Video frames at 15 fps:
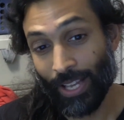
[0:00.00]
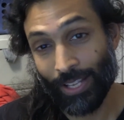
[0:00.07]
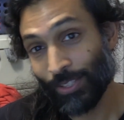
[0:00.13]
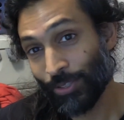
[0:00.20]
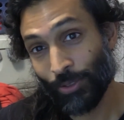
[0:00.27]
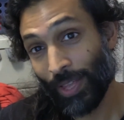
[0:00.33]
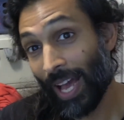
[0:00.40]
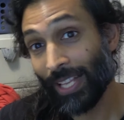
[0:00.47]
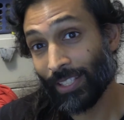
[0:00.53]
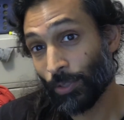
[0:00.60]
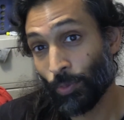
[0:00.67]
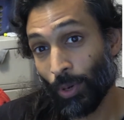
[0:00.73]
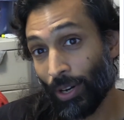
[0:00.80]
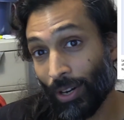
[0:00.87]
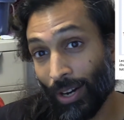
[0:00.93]
so that's
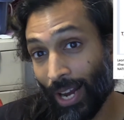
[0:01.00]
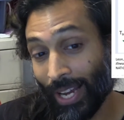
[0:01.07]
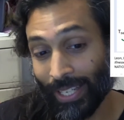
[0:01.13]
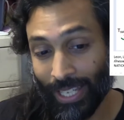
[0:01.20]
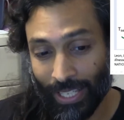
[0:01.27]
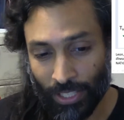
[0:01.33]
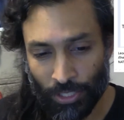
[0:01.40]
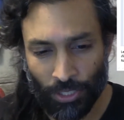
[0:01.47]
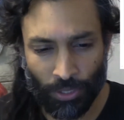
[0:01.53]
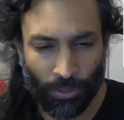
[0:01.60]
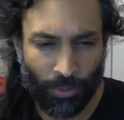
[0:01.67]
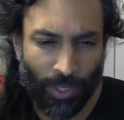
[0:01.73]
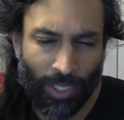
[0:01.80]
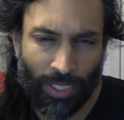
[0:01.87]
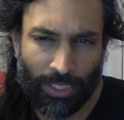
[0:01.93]
where I get
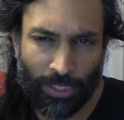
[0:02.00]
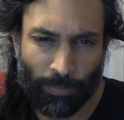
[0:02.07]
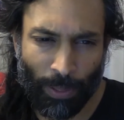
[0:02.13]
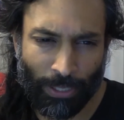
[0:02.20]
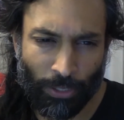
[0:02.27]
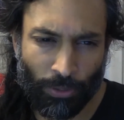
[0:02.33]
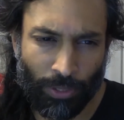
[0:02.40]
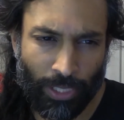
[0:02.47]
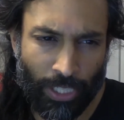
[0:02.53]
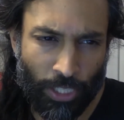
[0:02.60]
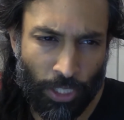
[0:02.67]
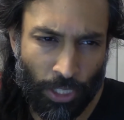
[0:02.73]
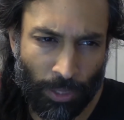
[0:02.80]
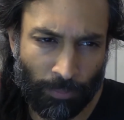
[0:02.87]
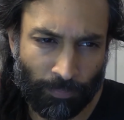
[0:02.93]
into
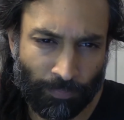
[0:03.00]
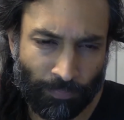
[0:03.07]
speculation.